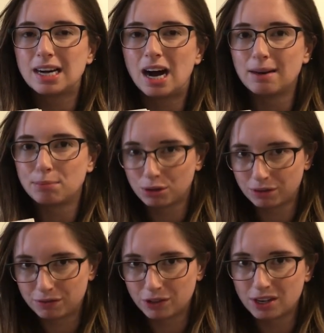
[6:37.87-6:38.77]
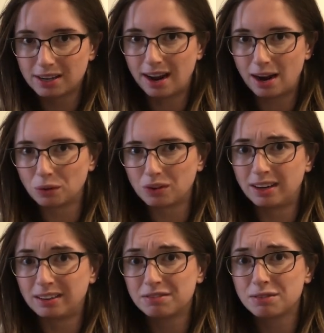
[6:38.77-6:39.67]
I preferred
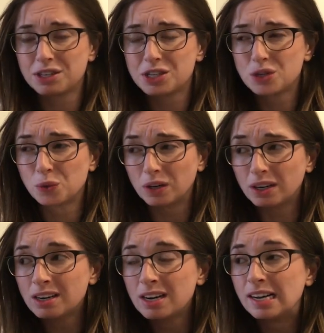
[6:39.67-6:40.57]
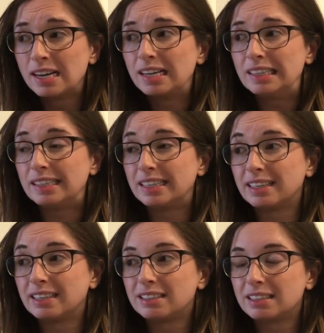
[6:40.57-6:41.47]
Outline for sure.
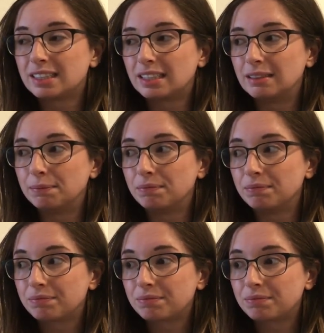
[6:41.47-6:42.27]
And